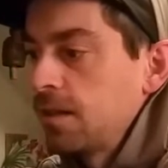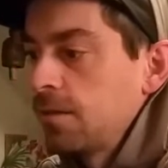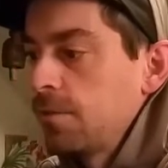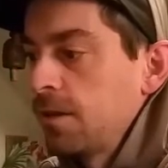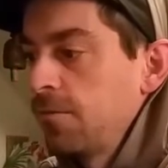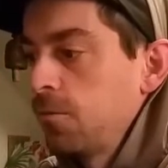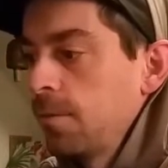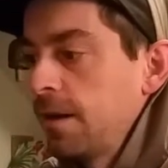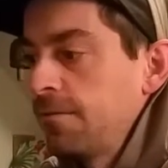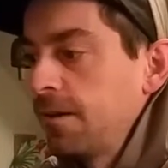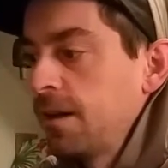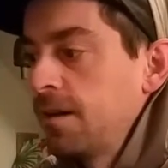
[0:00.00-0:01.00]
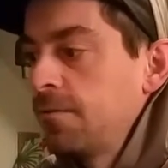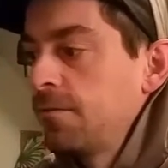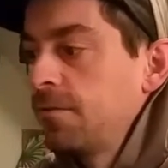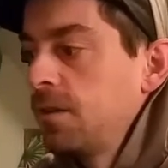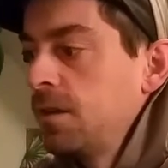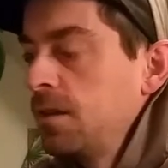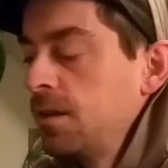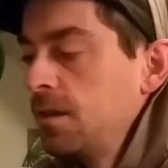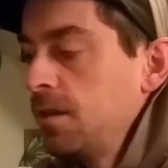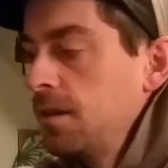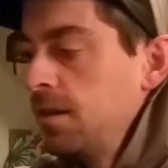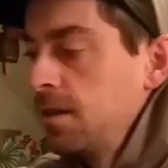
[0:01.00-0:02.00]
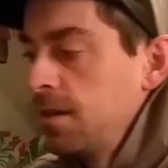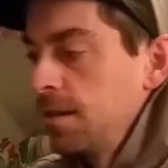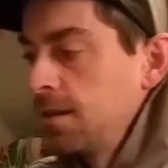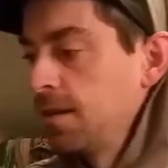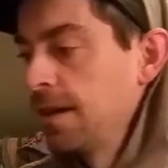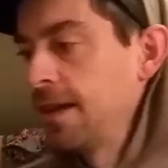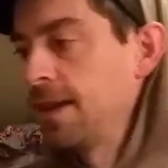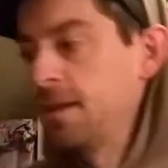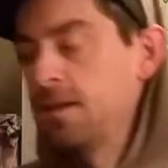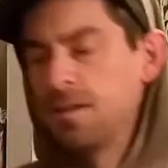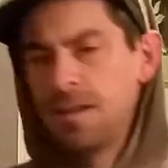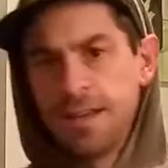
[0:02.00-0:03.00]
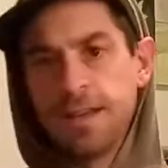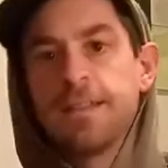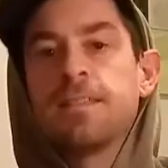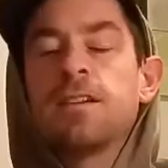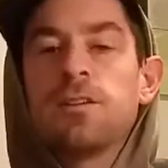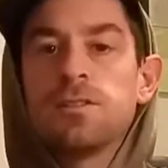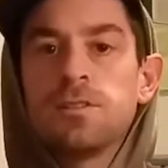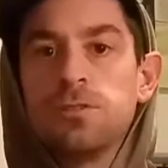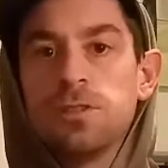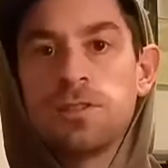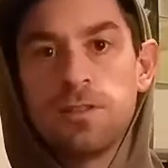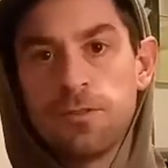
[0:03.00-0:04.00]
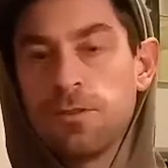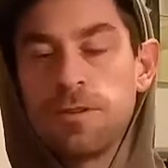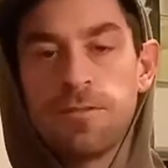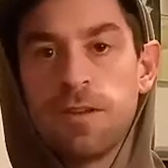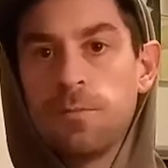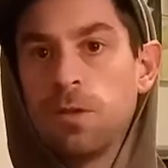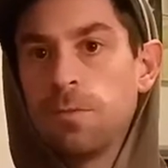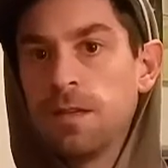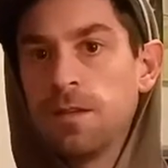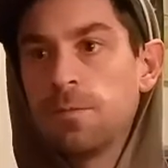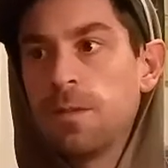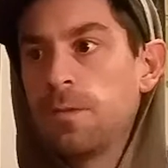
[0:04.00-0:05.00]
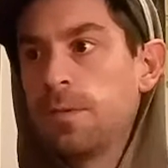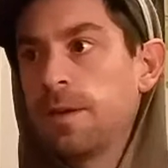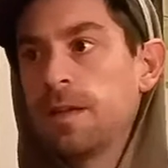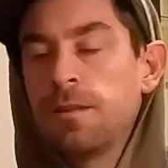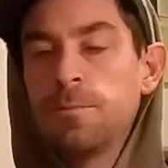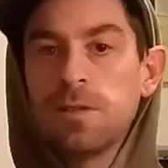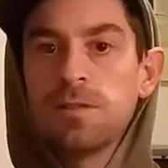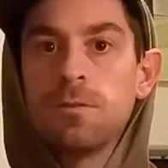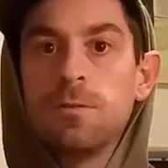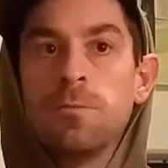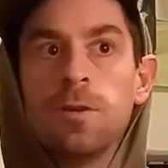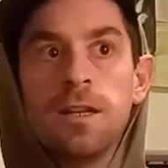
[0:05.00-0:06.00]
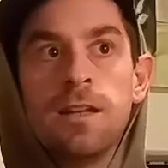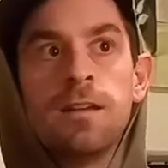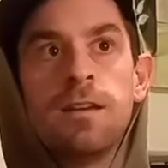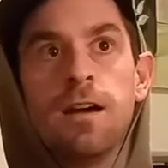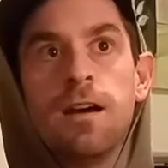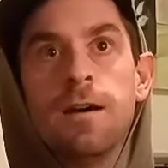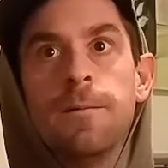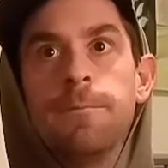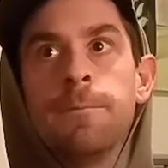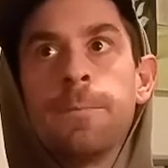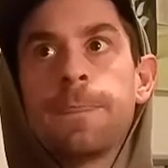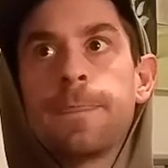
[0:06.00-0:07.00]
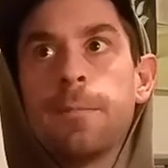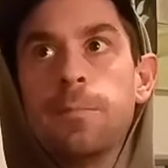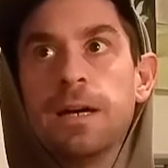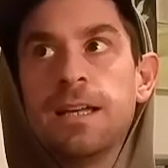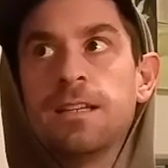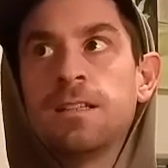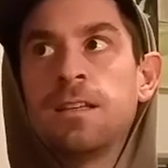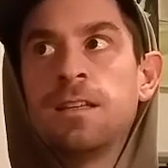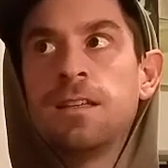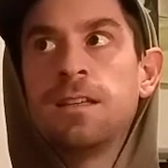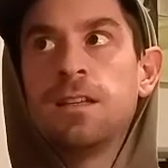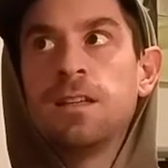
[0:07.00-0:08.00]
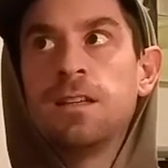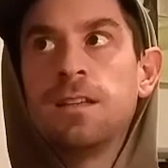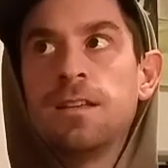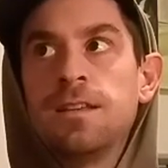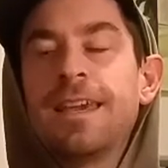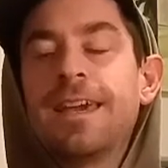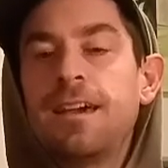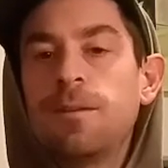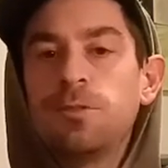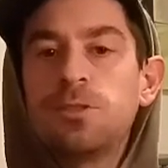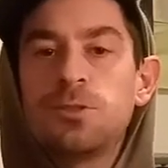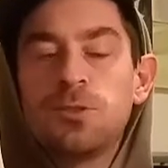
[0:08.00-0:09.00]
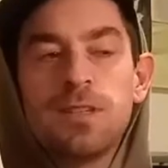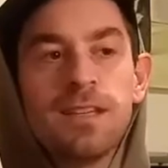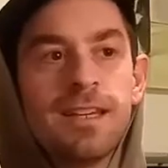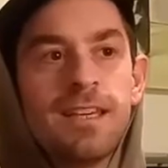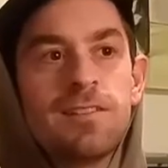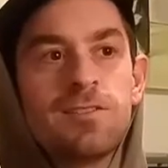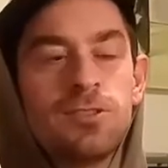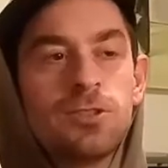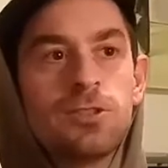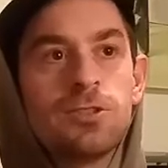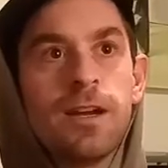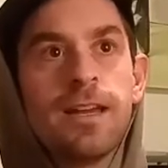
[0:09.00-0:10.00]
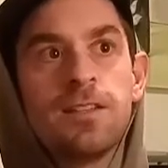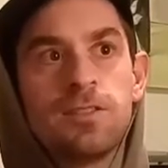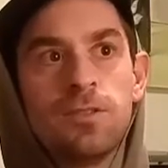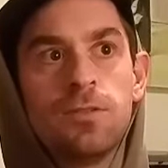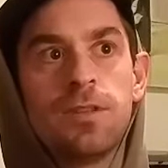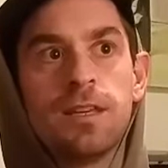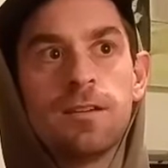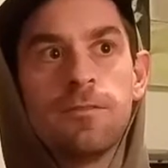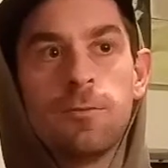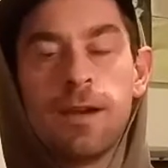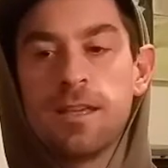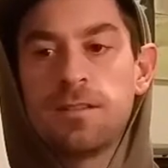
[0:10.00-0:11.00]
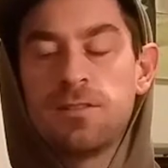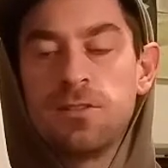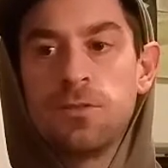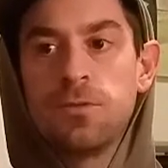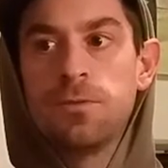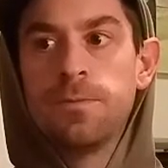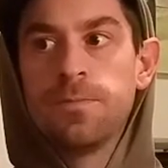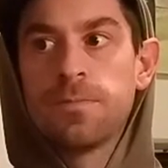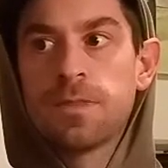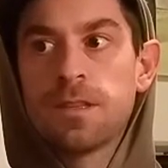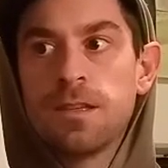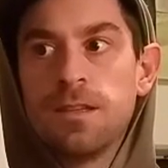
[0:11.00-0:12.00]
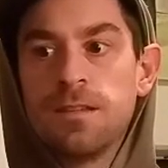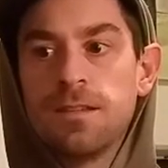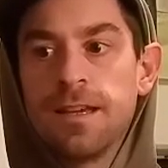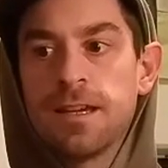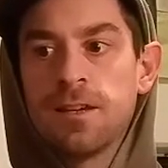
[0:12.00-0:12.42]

my 4x5, and I think also just a 35mm, maybe my Olympus OM1. But yeah, I'm just trying to think of ways to like